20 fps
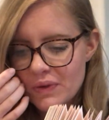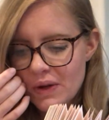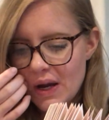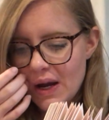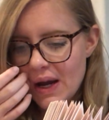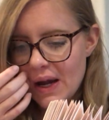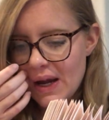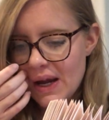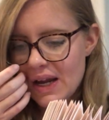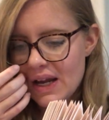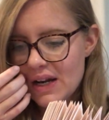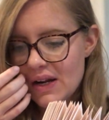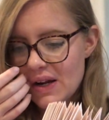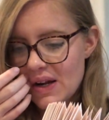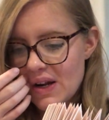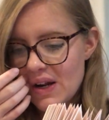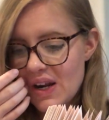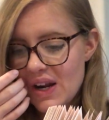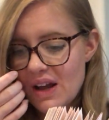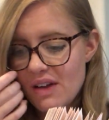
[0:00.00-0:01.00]
I'd
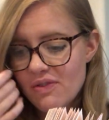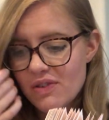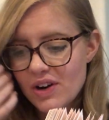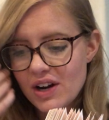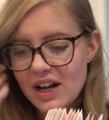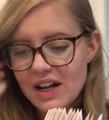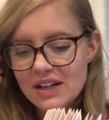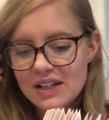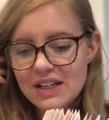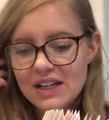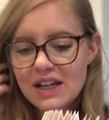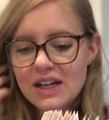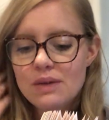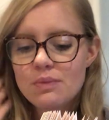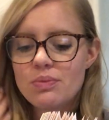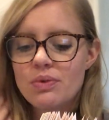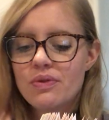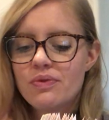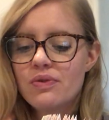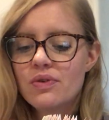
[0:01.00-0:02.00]
never had cake
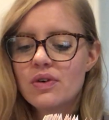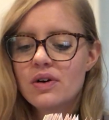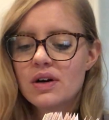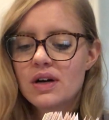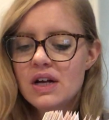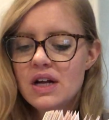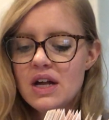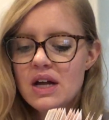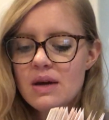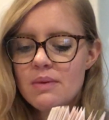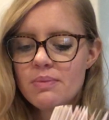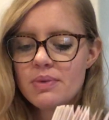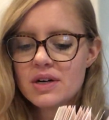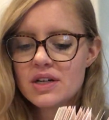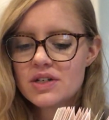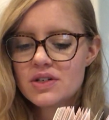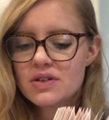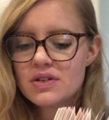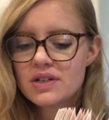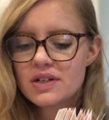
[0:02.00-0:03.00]
before, but
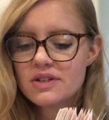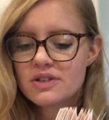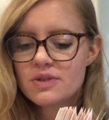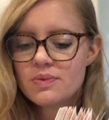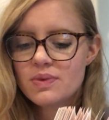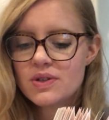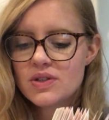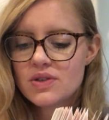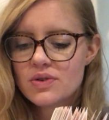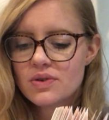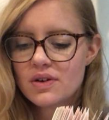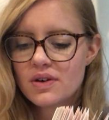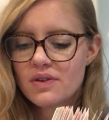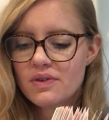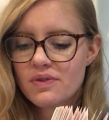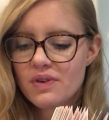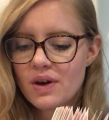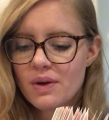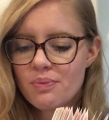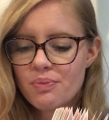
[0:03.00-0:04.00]
it turned out to be sort
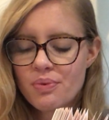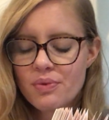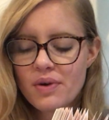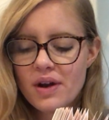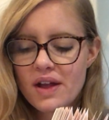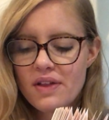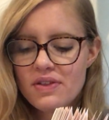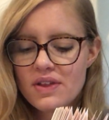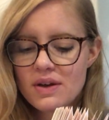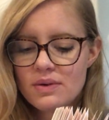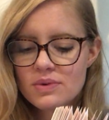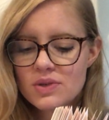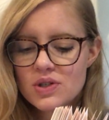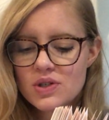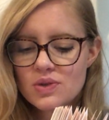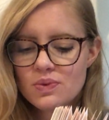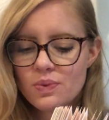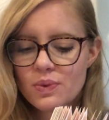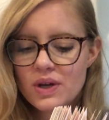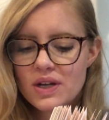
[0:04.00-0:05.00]
of a bread that was
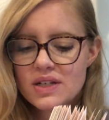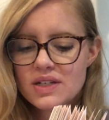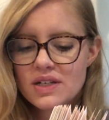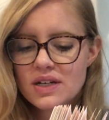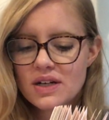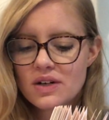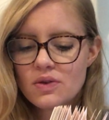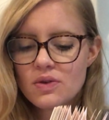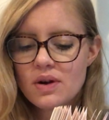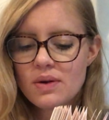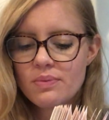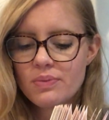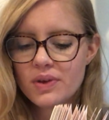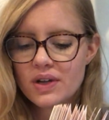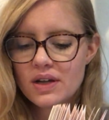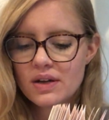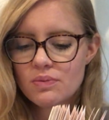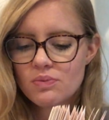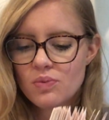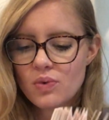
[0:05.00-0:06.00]
sweet,
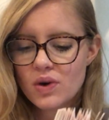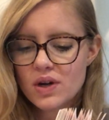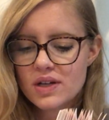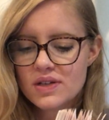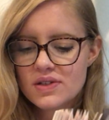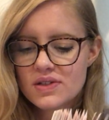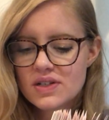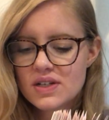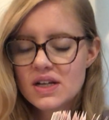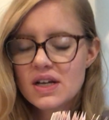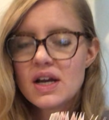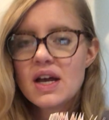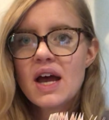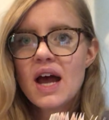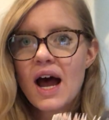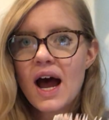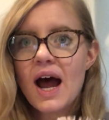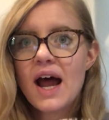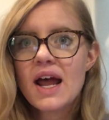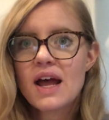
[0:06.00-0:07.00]
crumbly, and moist.
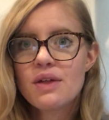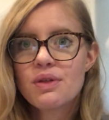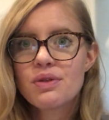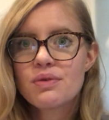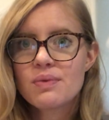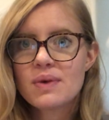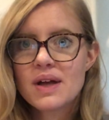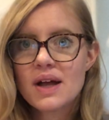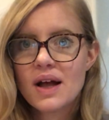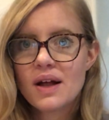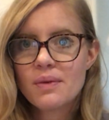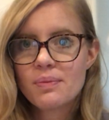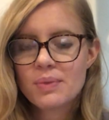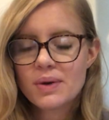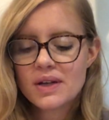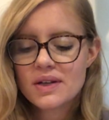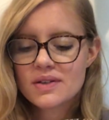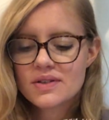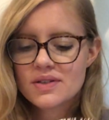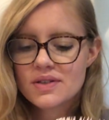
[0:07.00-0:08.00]
I had 3
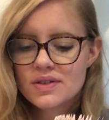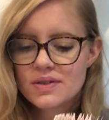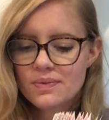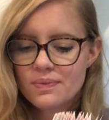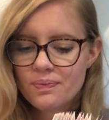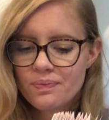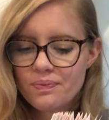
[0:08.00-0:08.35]
helpings.